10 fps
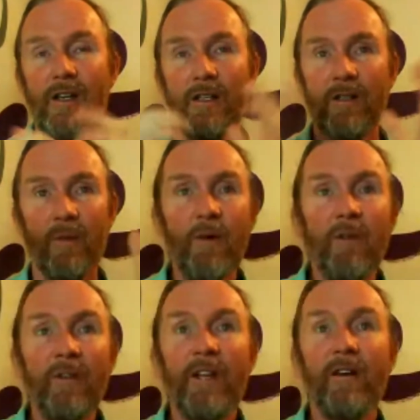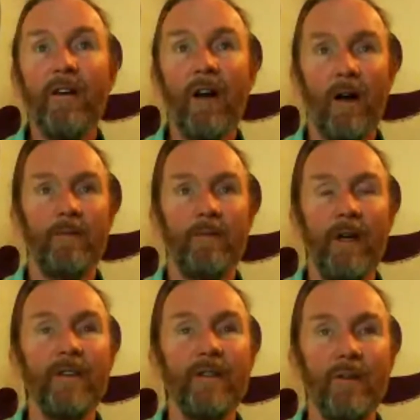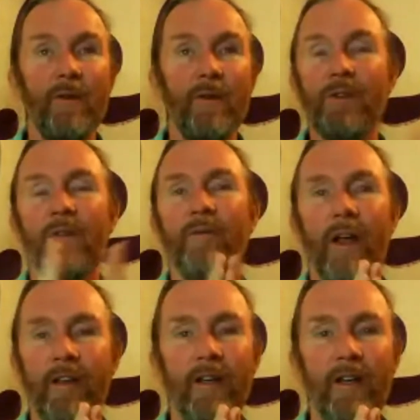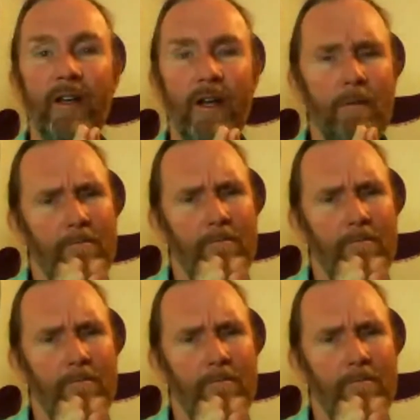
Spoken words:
So when you move into the calm space and you observe nothing,